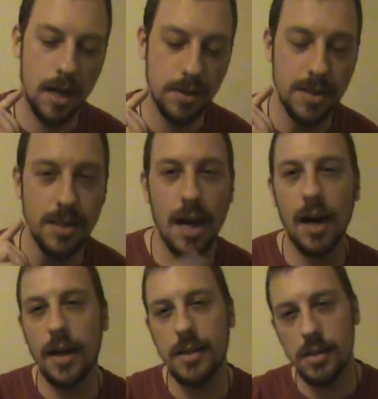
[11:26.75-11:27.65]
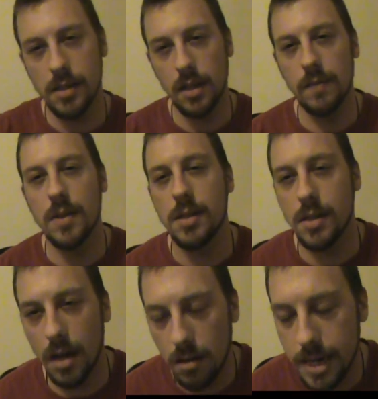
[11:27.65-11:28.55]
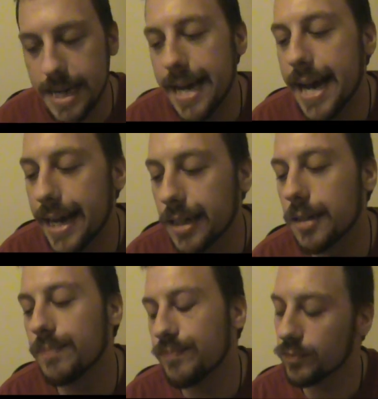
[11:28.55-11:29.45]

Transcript: signs of the zodiac.